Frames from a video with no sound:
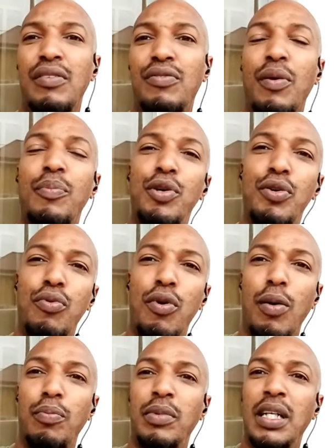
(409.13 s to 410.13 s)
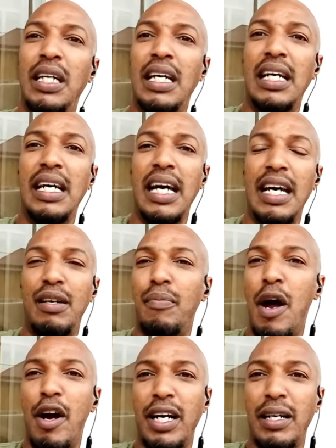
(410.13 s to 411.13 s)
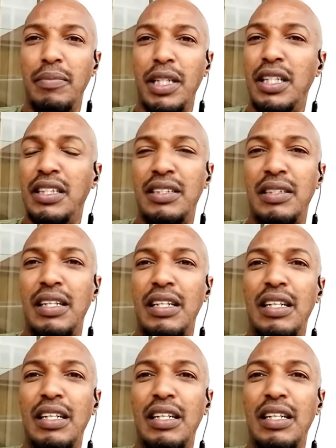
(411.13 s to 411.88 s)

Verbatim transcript: from Europe and America because